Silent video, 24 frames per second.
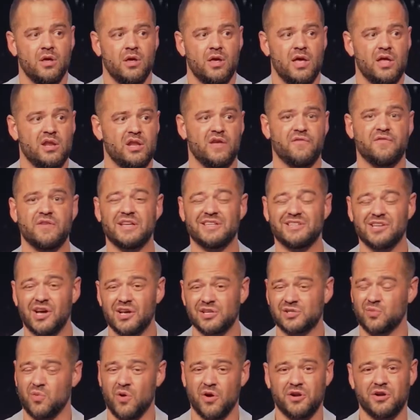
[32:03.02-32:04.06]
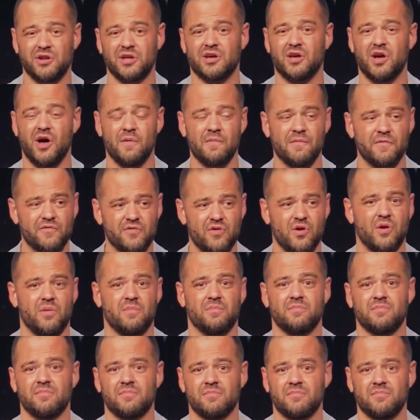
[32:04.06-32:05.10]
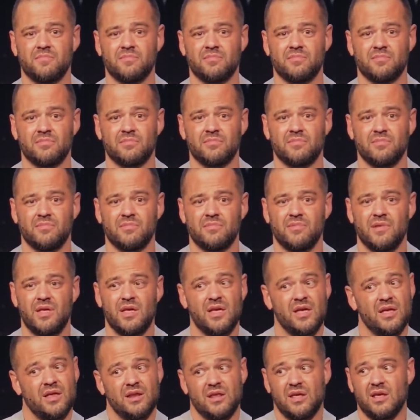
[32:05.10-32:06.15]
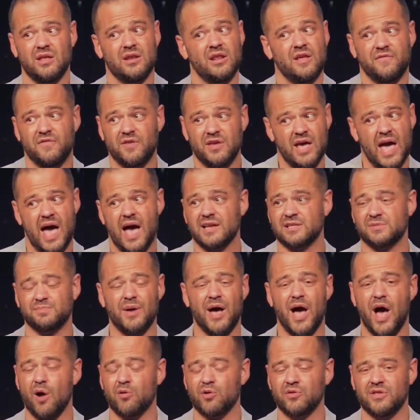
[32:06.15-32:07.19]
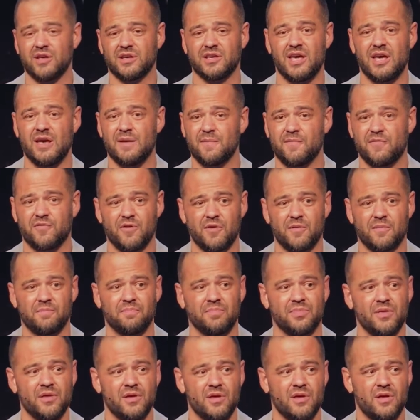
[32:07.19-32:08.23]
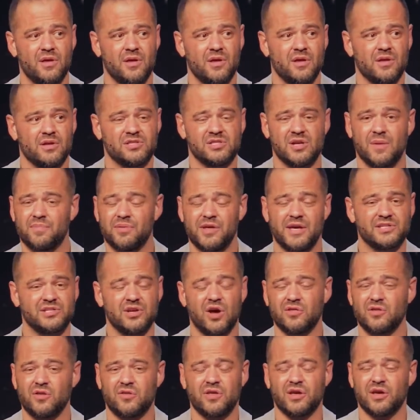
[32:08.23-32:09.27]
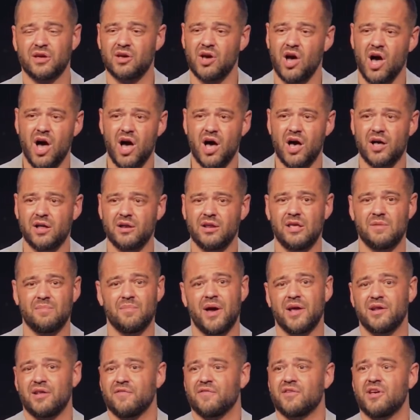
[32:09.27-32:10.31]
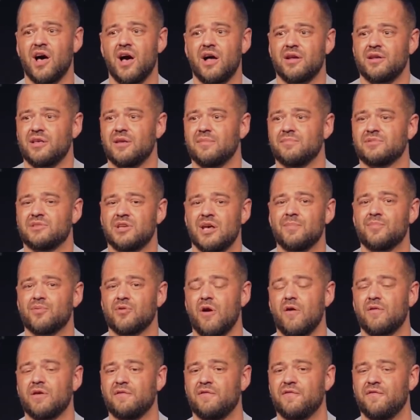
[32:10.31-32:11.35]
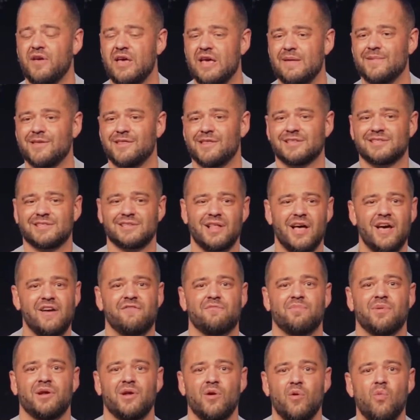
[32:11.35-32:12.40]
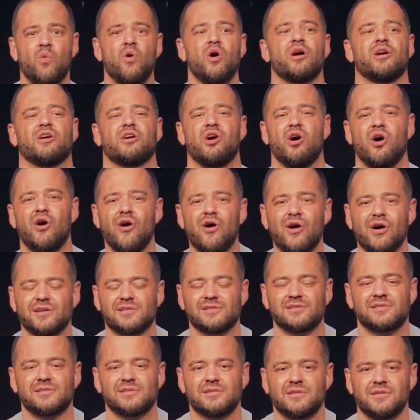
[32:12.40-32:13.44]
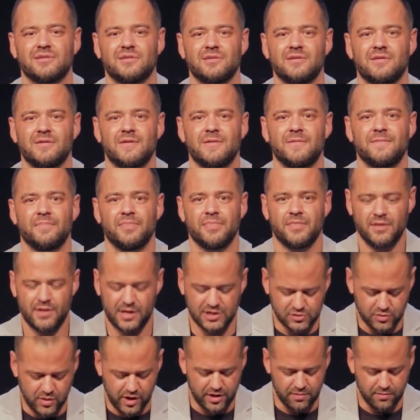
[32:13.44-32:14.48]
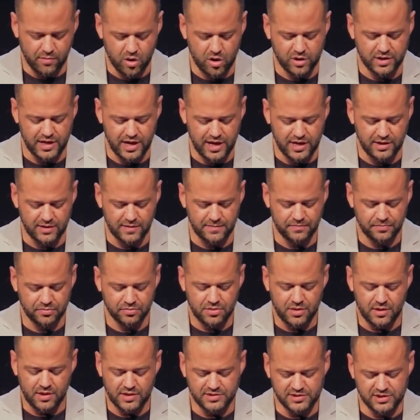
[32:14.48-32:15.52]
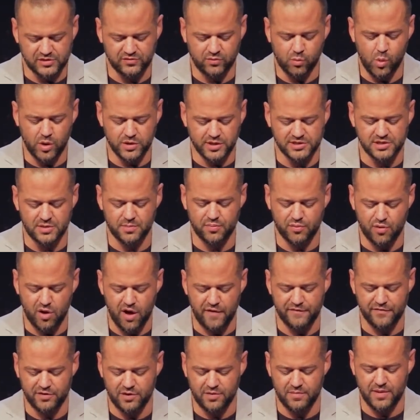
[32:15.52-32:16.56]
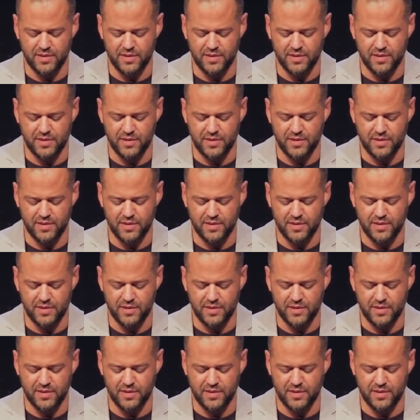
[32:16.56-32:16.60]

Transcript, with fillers: And if he does, where did it come from? And, and if he has power that came from someplace other than God, it might have gotten him temporary fame in this life, but at what cost? That's why in Mark 8, it says, What does it profit a